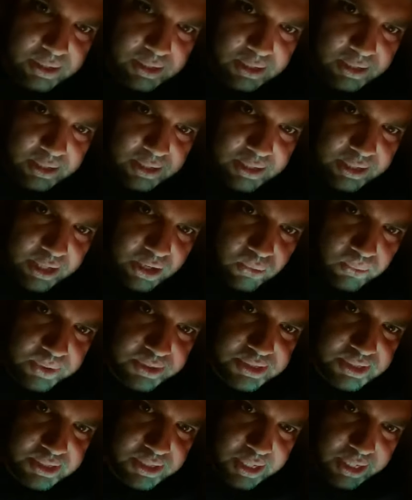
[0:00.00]
Now, once
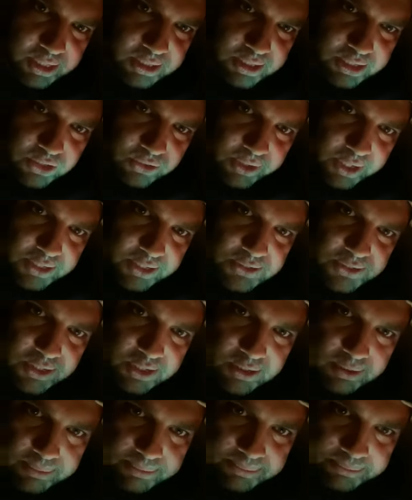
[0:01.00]
again, can you guys see
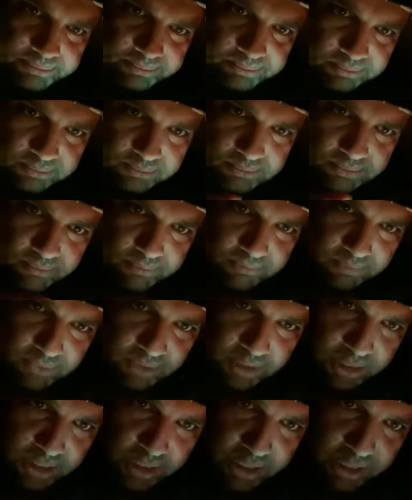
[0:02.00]
it?
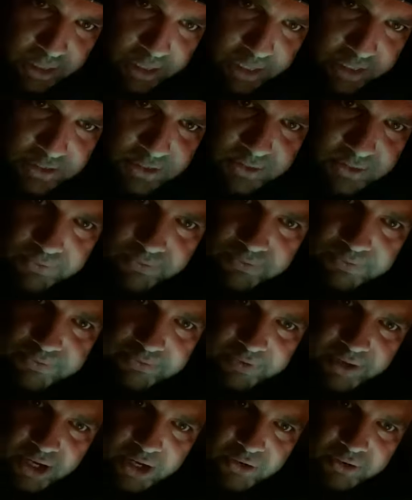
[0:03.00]
It's
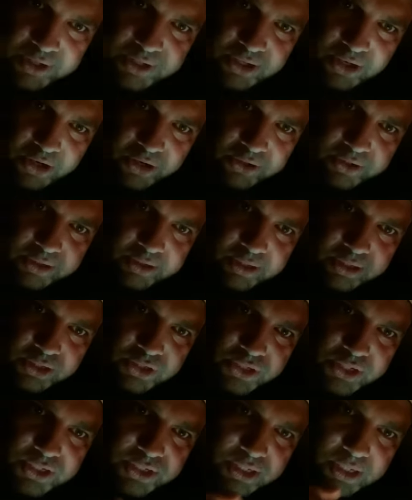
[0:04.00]
very dark
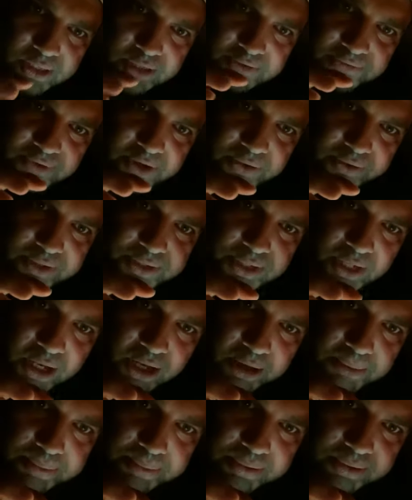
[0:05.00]
just on the very top.